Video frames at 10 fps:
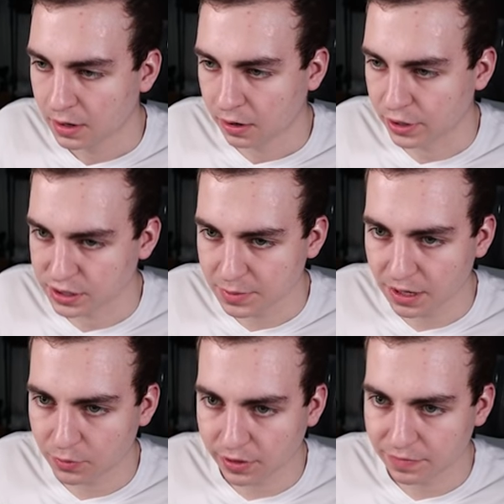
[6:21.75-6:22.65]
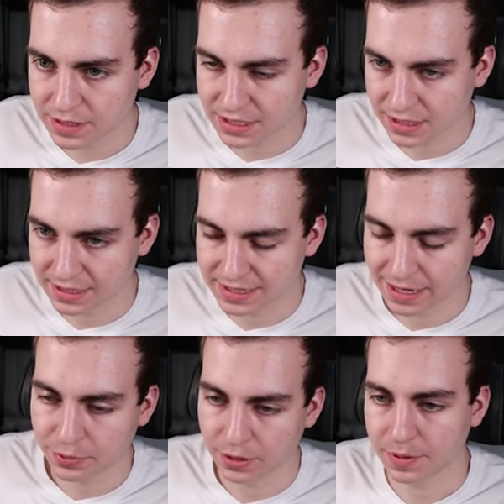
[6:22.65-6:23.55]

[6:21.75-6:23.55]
All right, so let me get rid of this example up